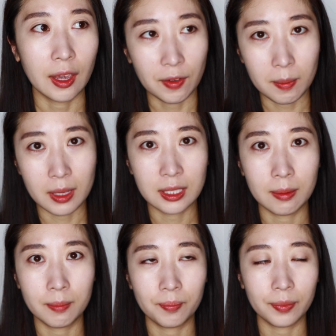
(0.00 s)
giving me
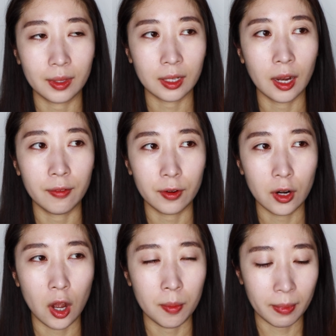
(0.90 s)
some cover
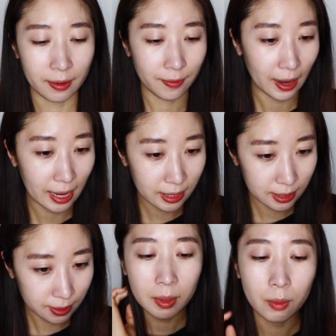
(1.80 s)
on my
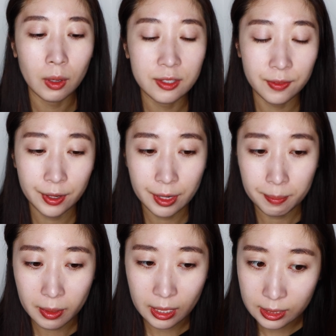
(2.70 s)
face. It was
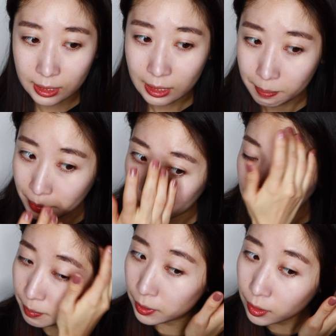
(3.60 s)
very easily
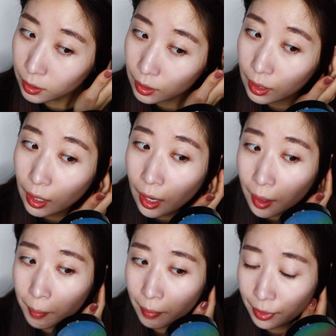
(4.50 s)
buildable.
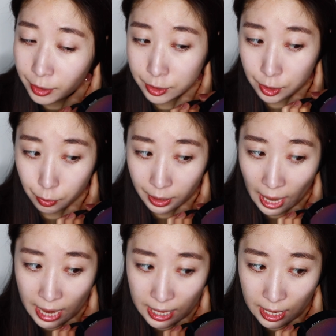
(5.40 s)
There's no
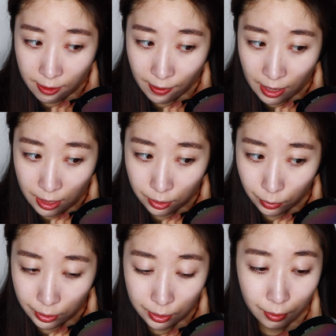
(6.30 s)
caking of any
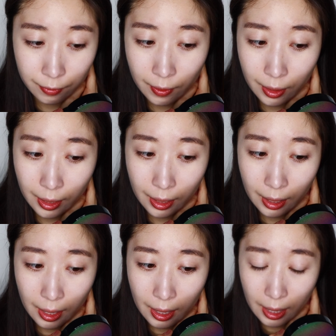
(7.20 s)
sort so far,
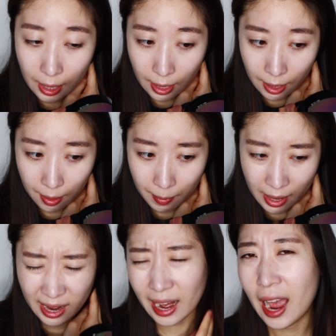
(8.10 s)

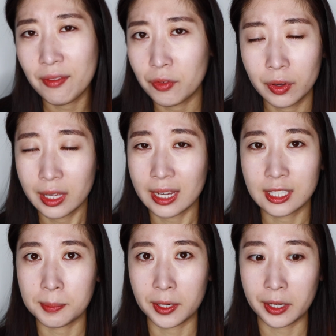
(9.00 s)
and I haven't really
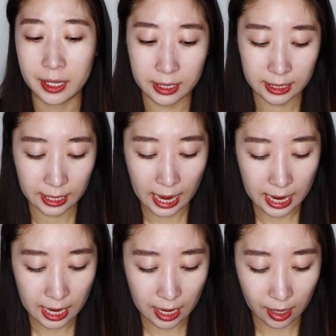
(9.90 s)
experienced
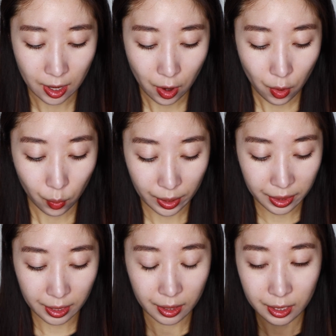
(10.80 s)
caking
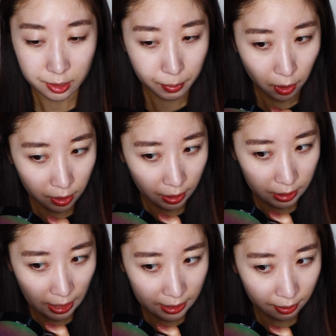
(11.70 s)
with this
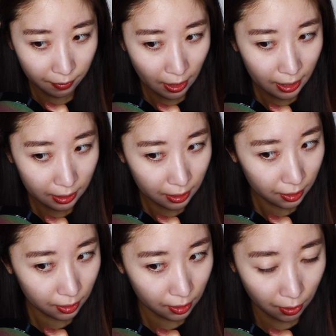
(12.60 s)
product as of yet,
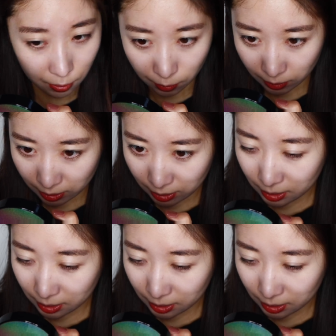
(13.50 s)
so